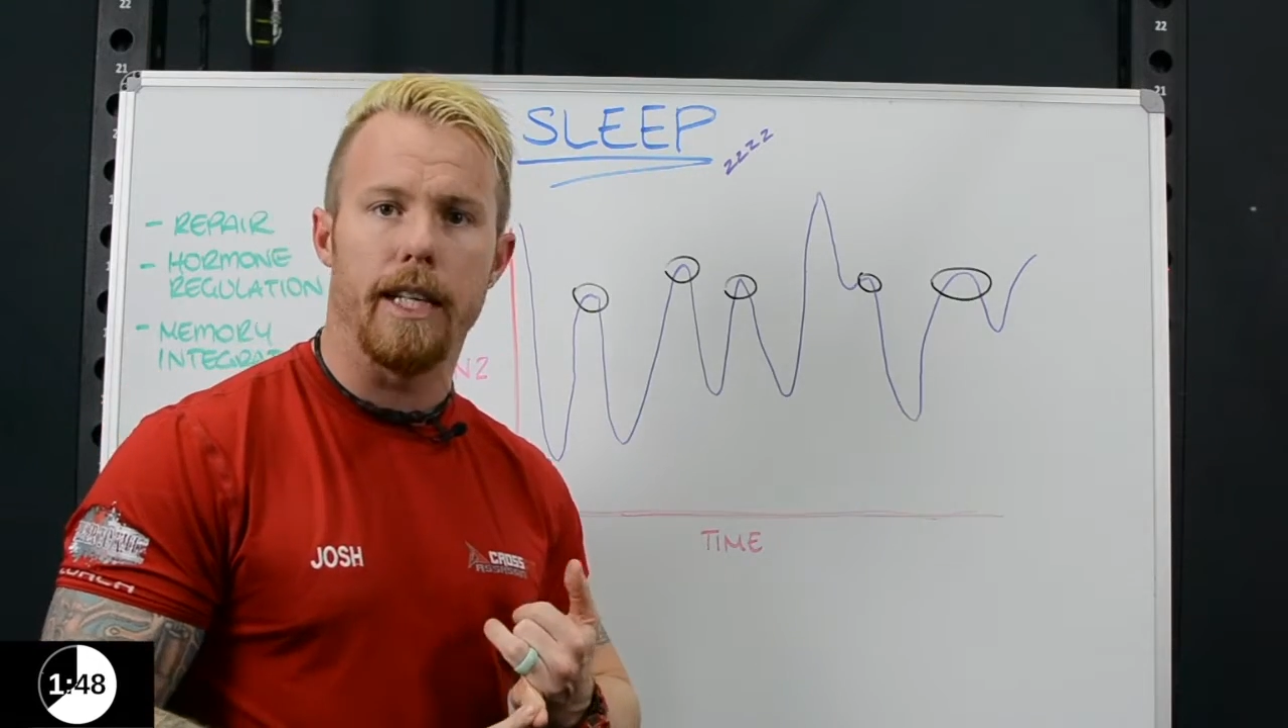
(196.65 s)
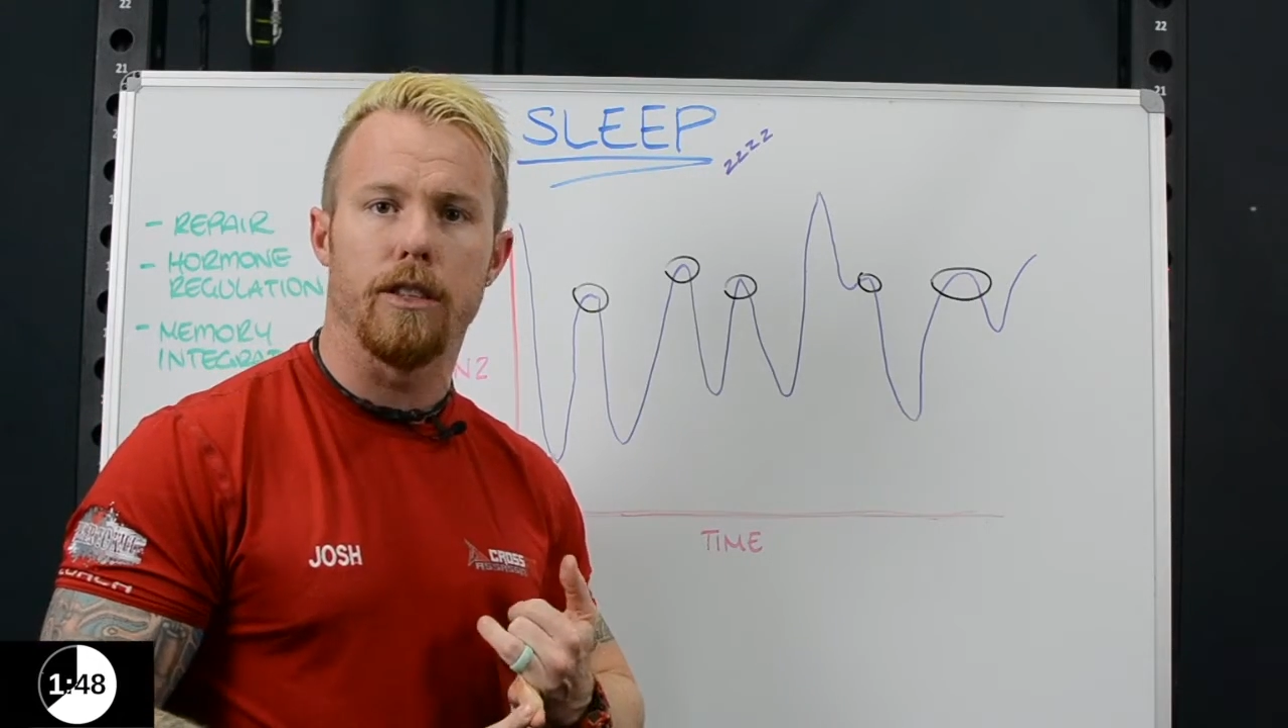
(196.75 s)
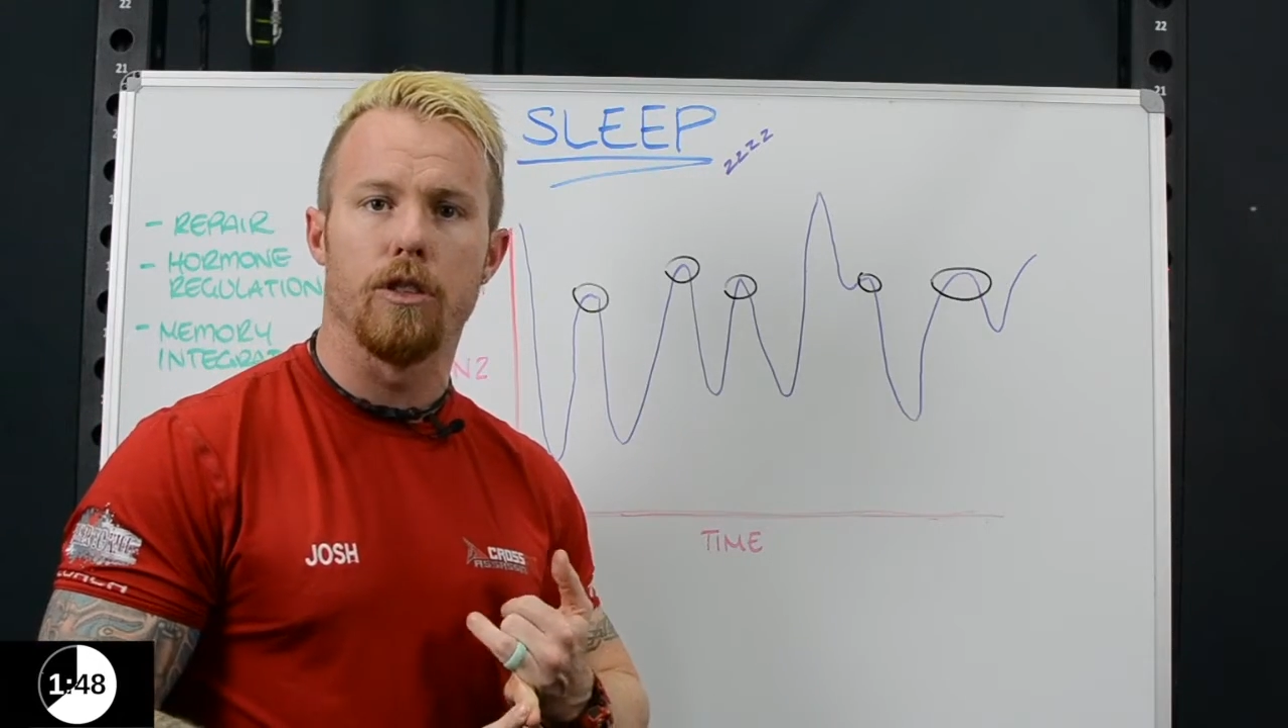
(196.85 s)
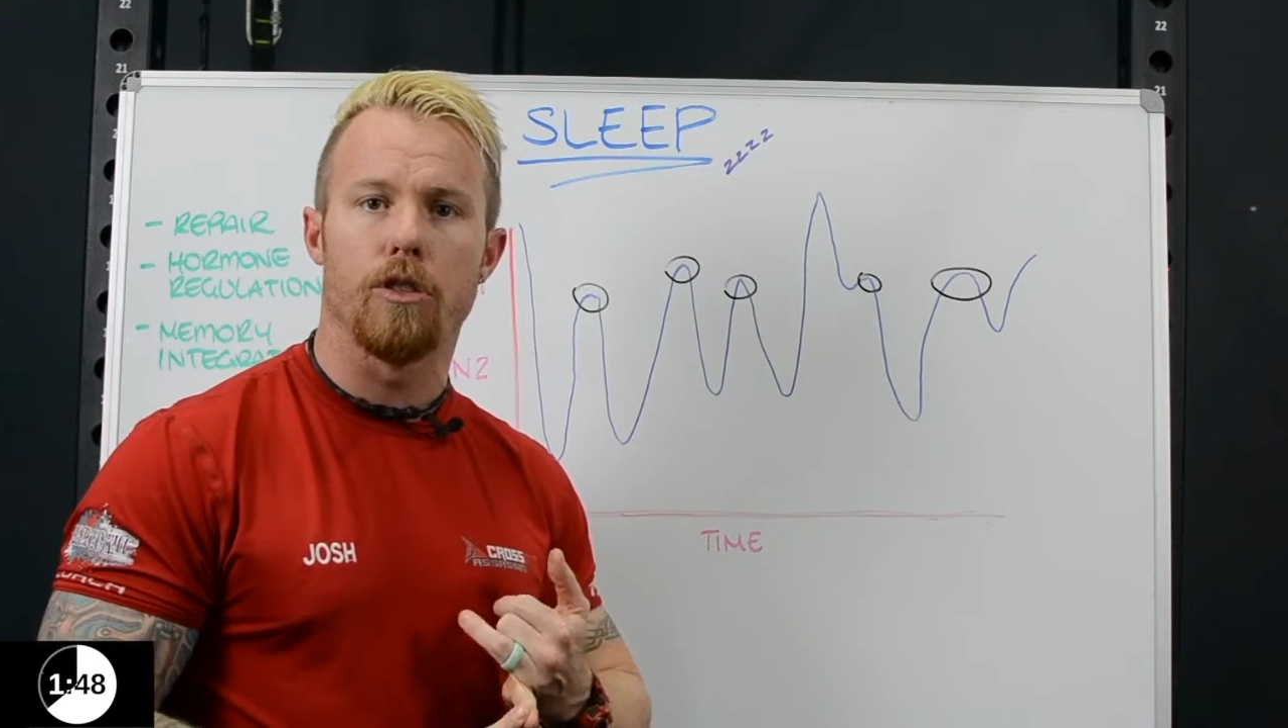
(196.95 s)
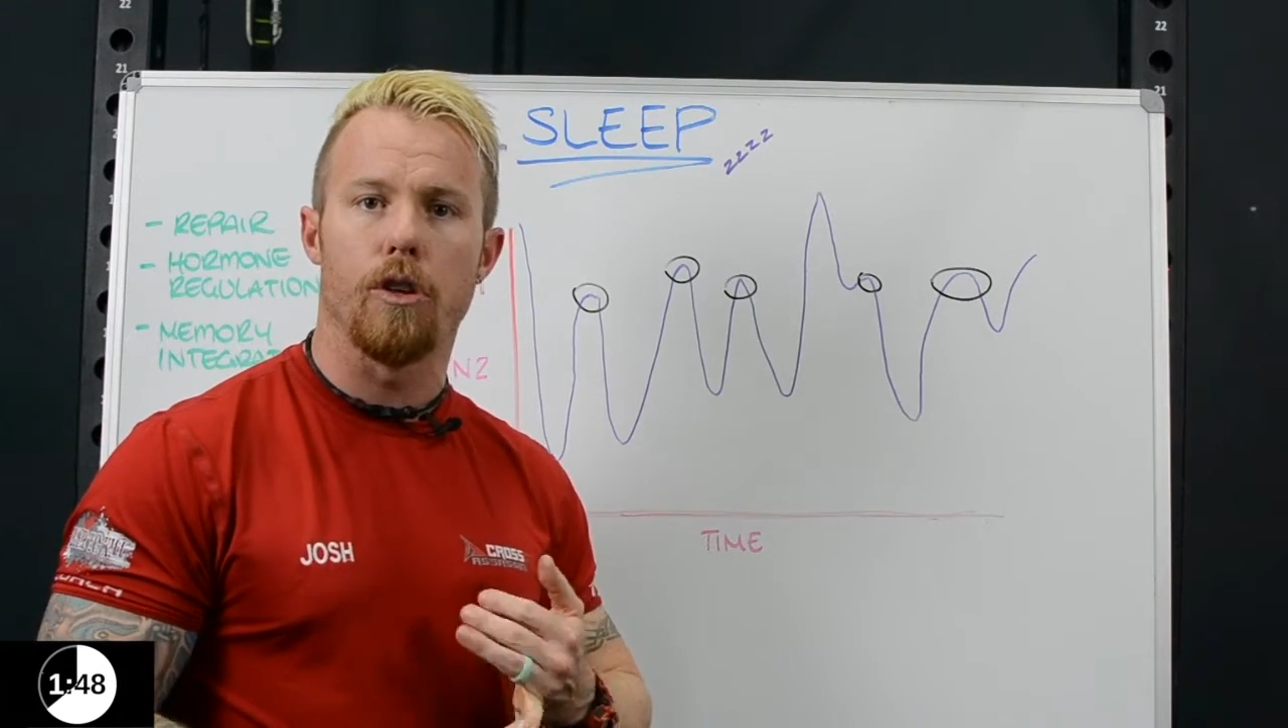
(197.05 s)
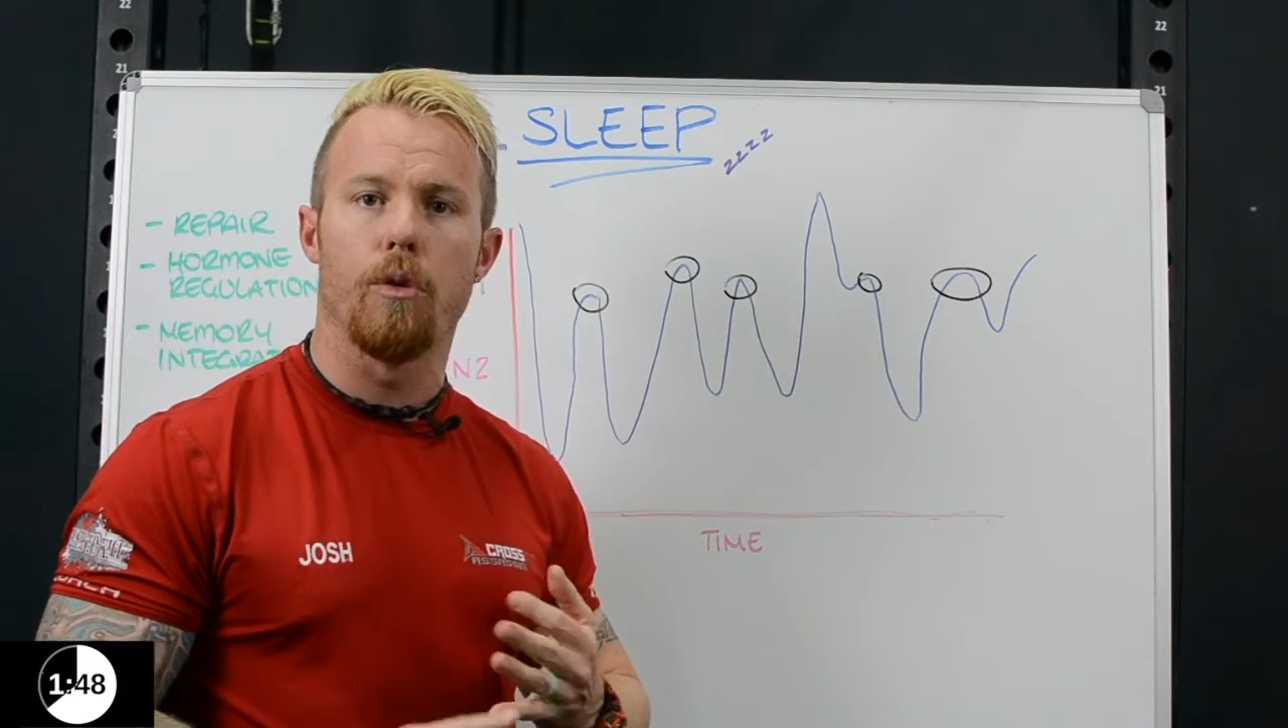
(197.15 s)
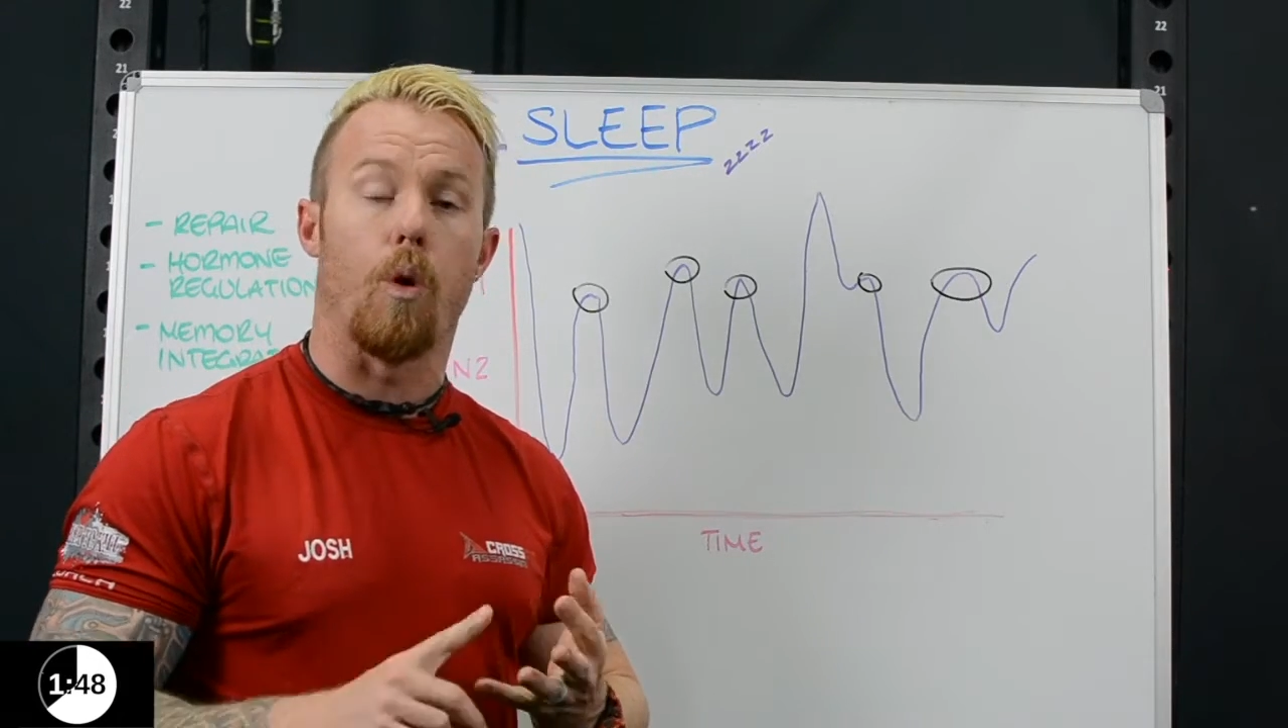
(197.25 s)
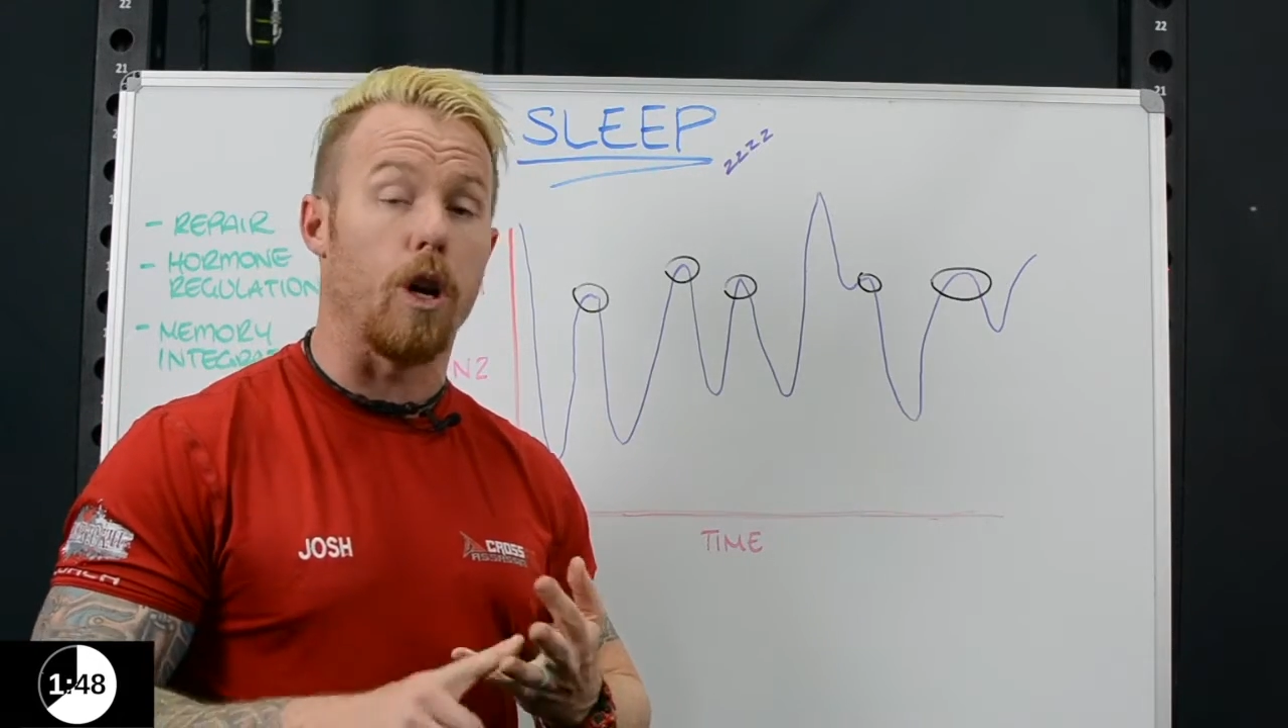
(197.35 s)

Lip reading: it needs to do,